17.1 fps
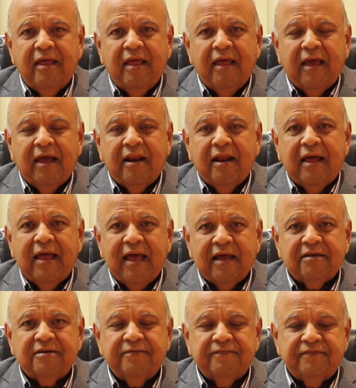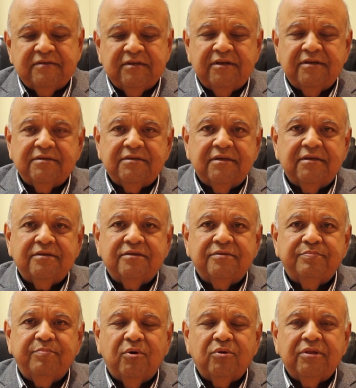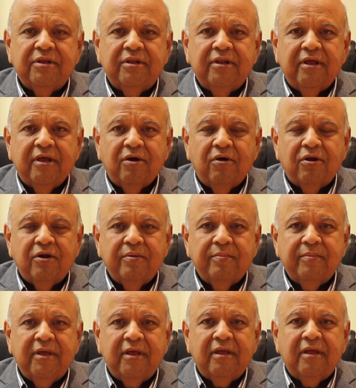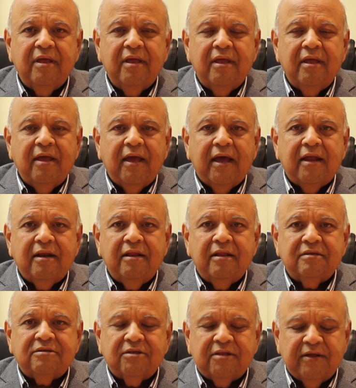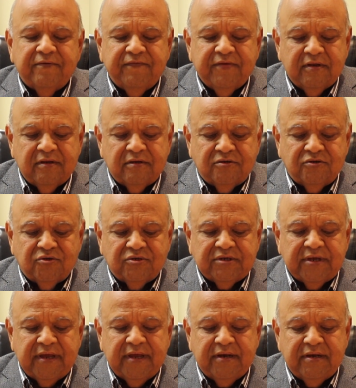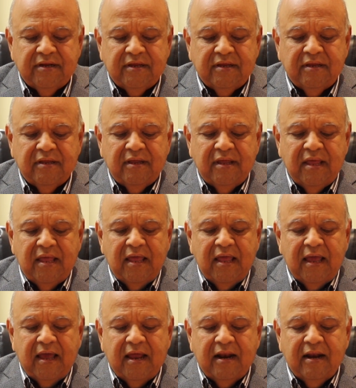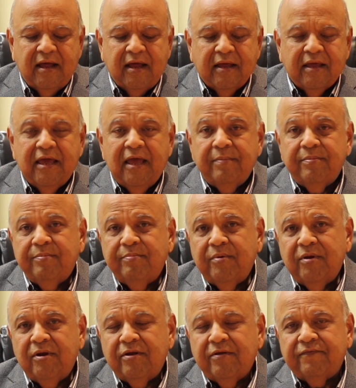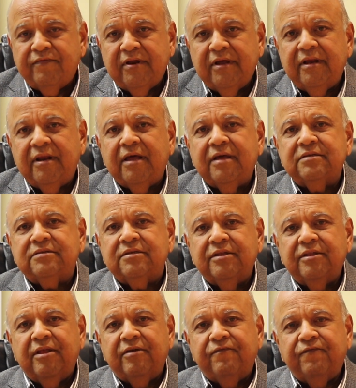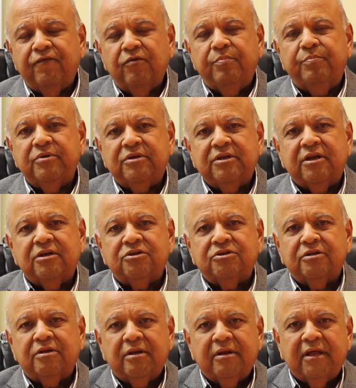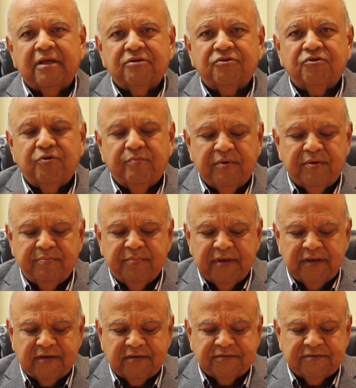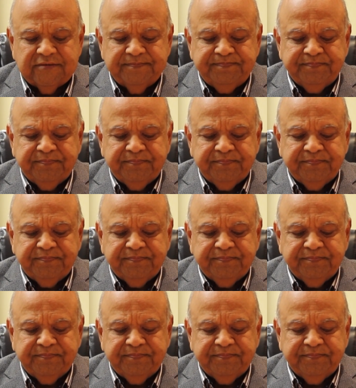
and are active citizens both in the economy and in South African society, and are capable of realizing their full potential as human beings.